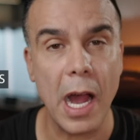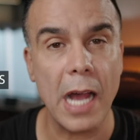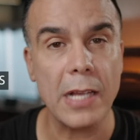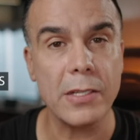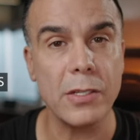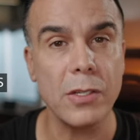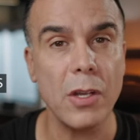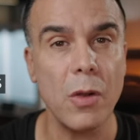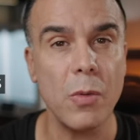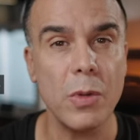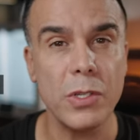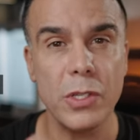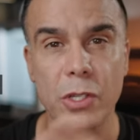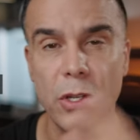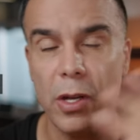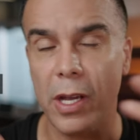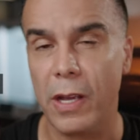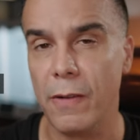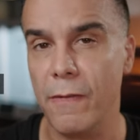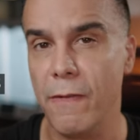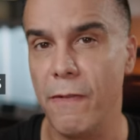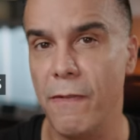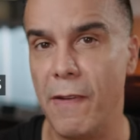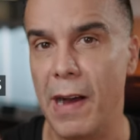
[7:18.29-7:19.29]
As always, you
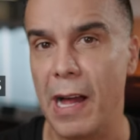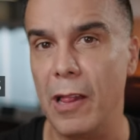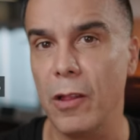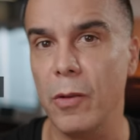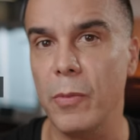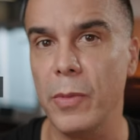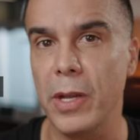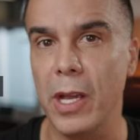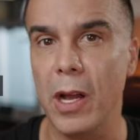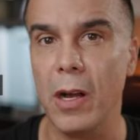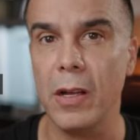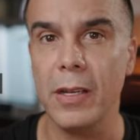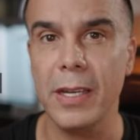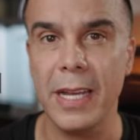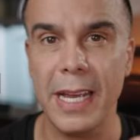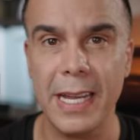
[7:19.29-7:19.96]
can follow me on